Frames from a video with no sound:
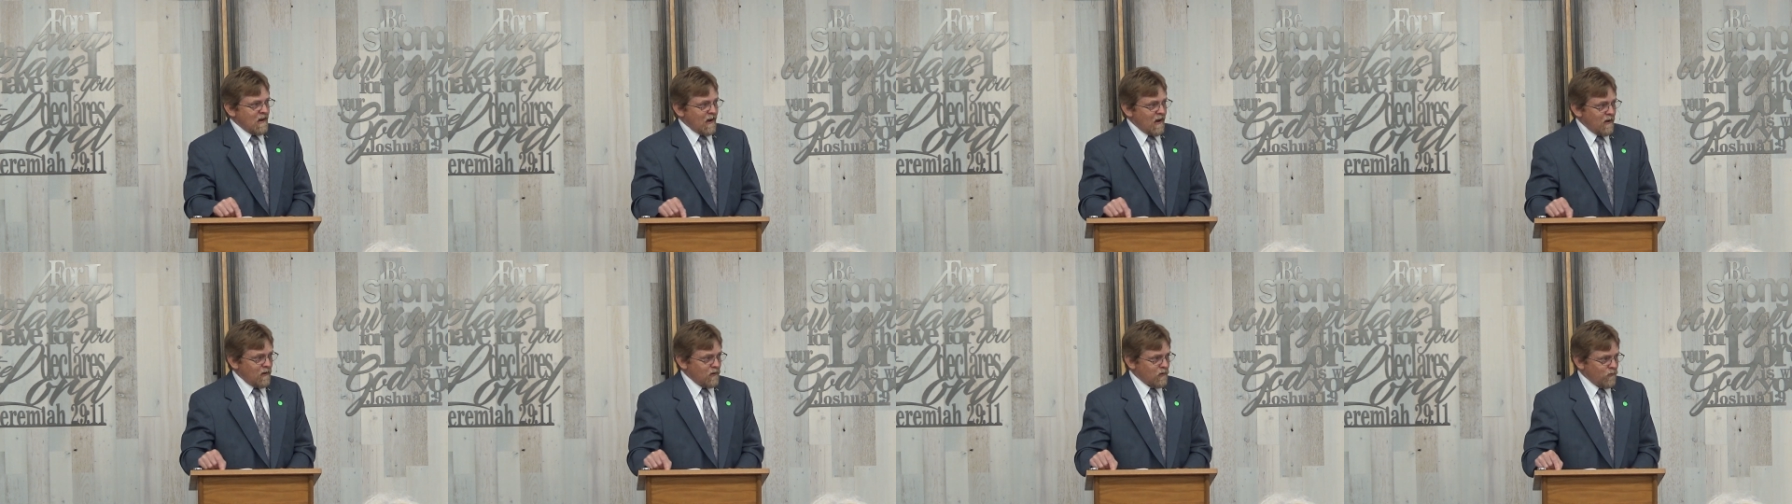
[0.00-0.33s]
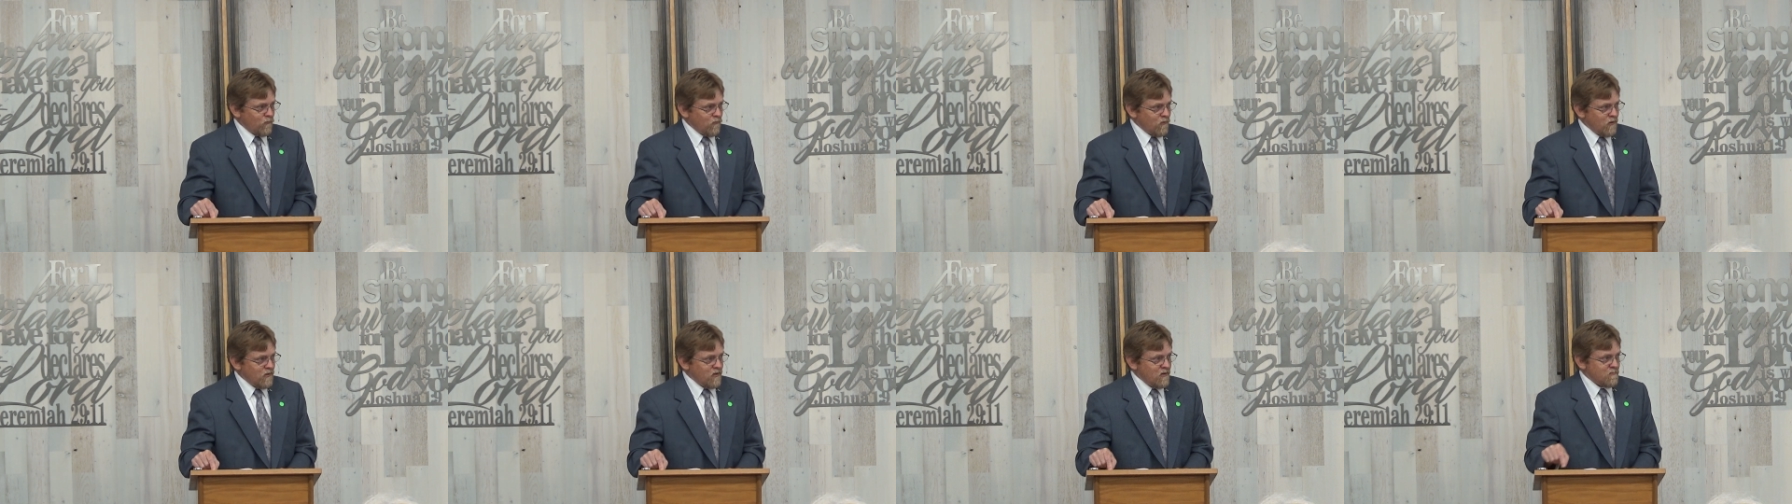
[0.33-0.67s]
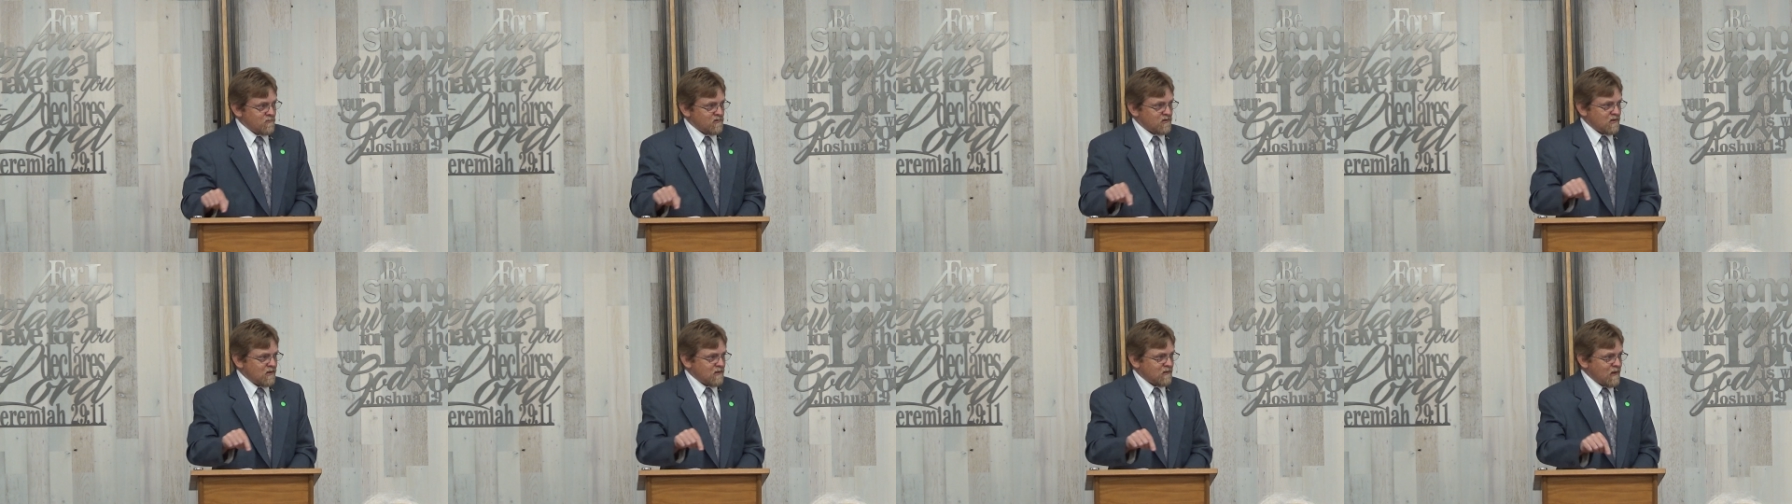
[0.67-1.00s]

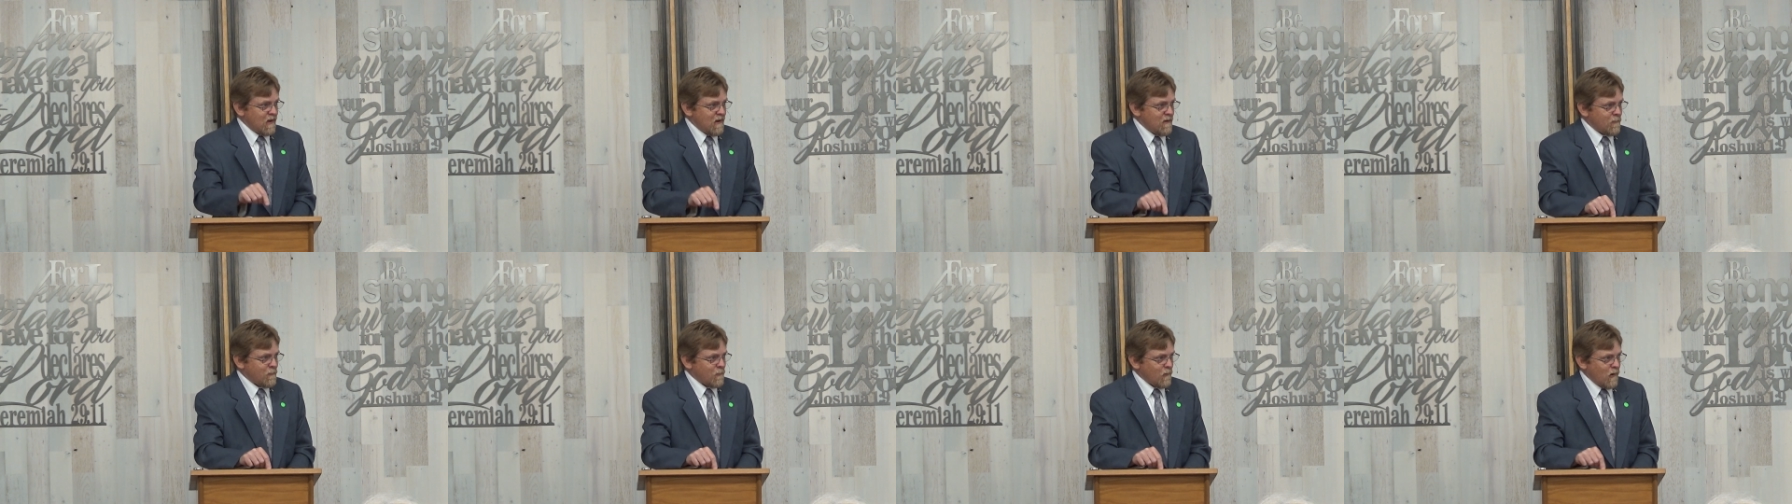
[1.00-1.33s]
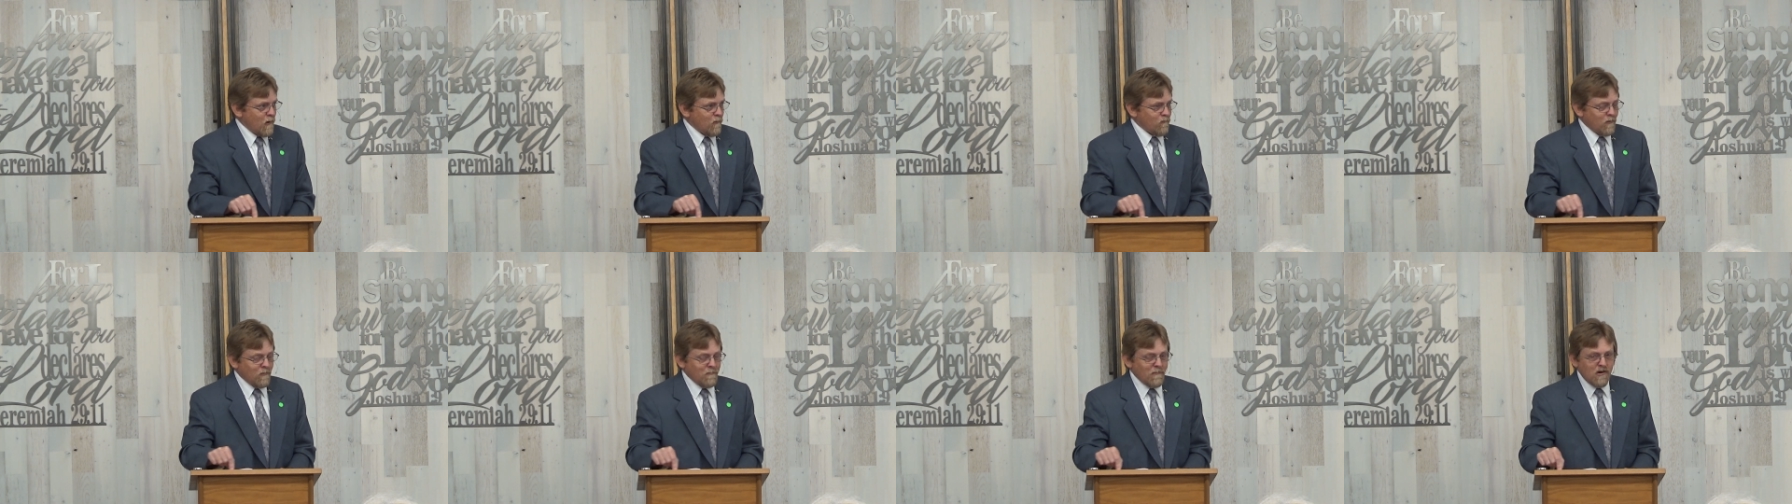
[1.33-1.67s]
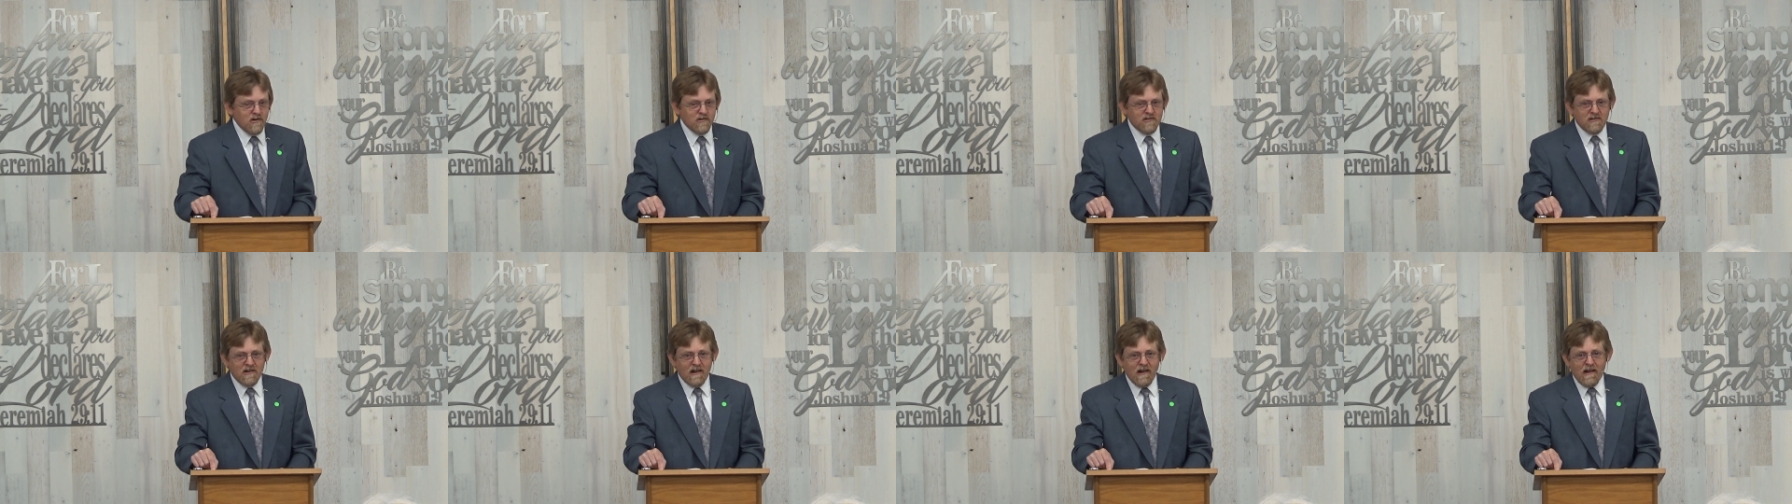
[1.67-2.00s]
algorithms that they thought were
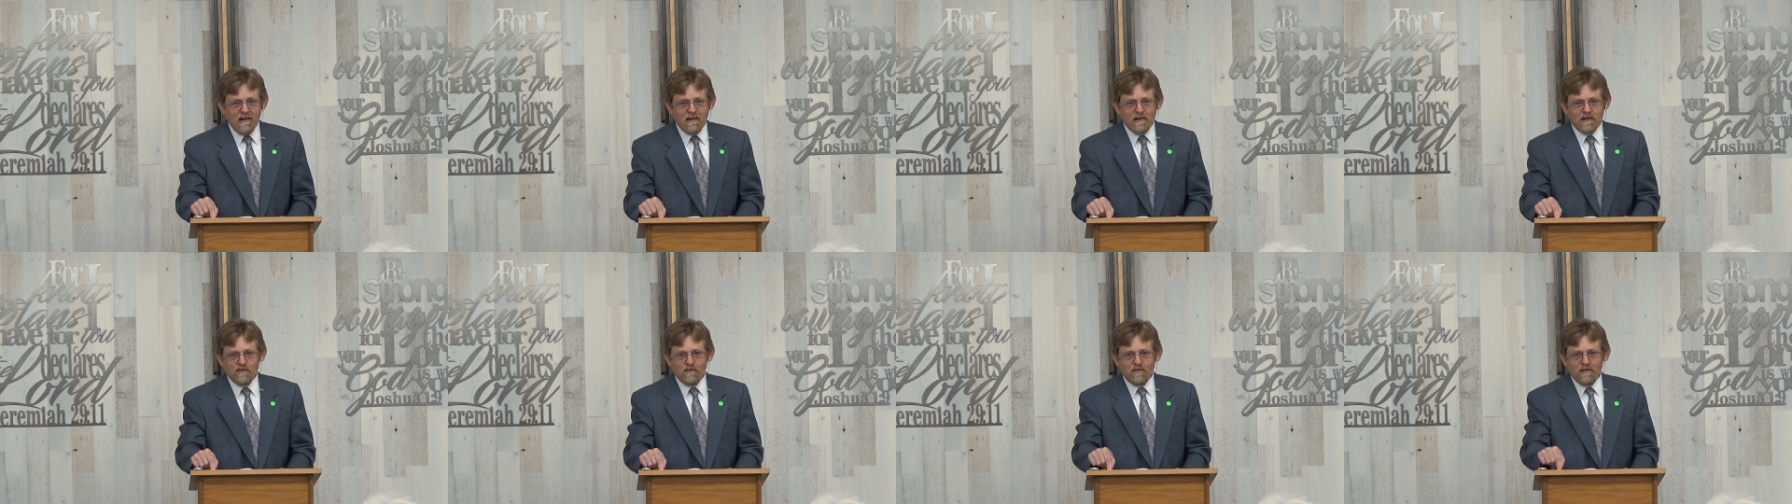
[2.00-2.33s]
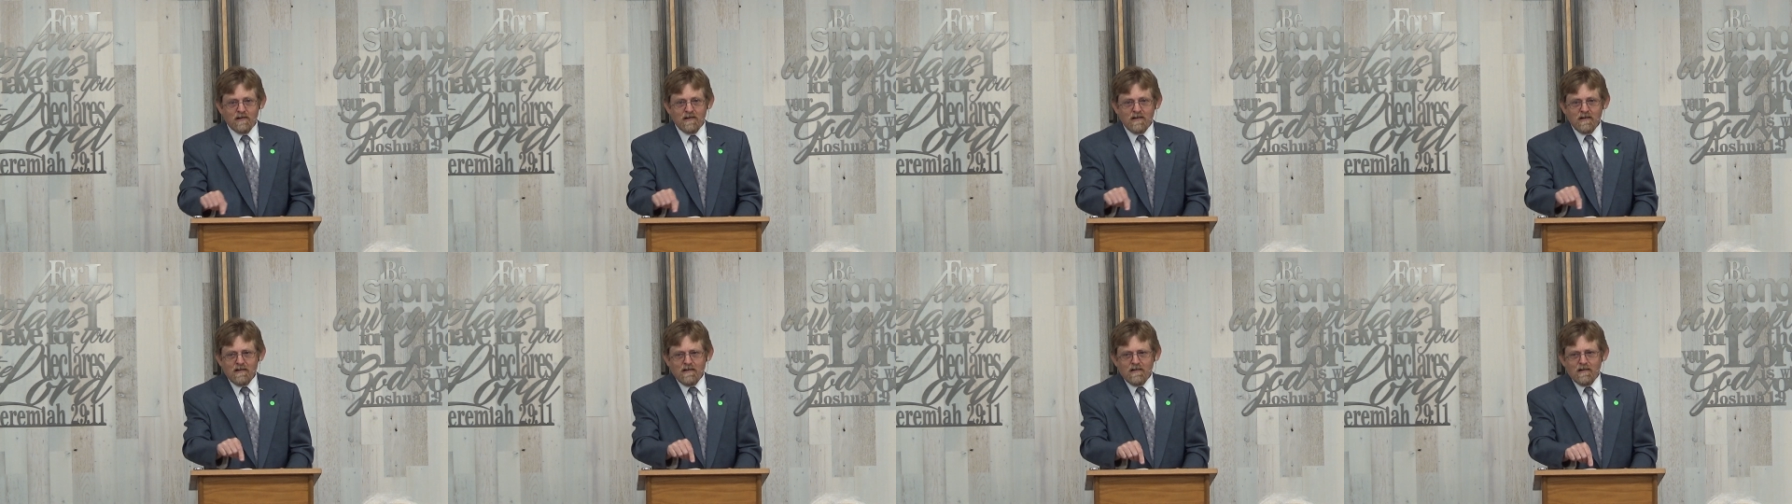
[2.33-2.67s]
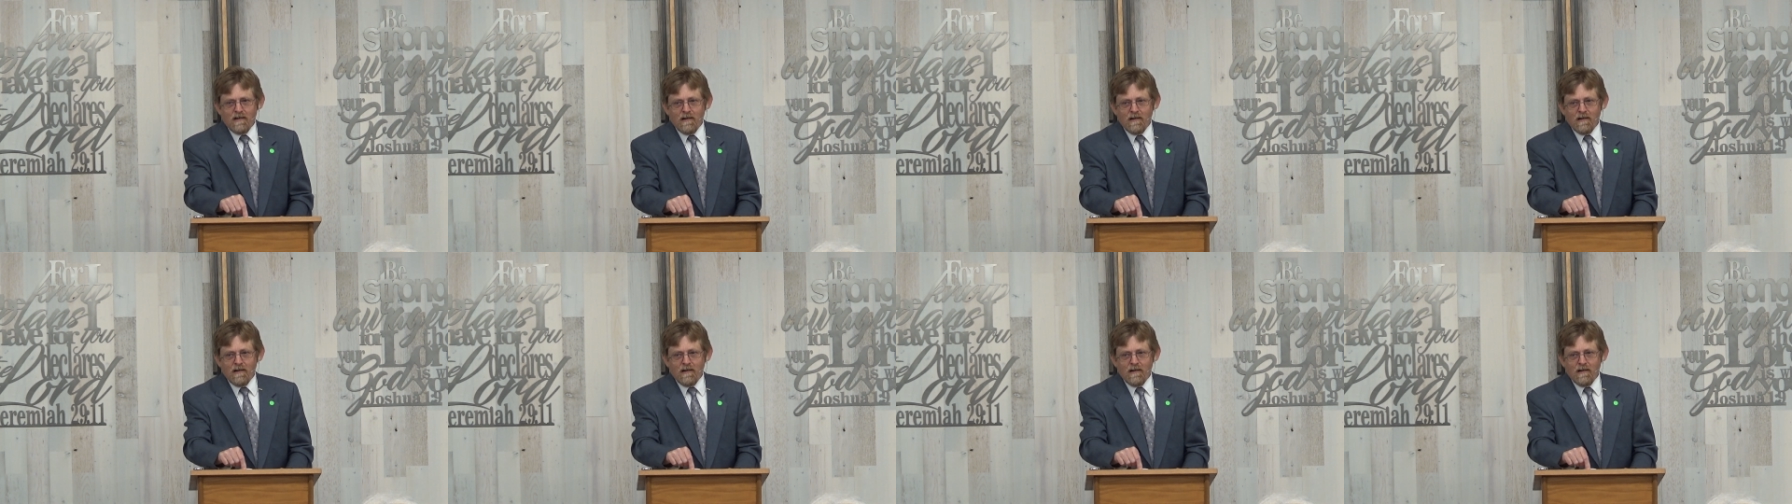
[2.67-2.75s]
most accurate,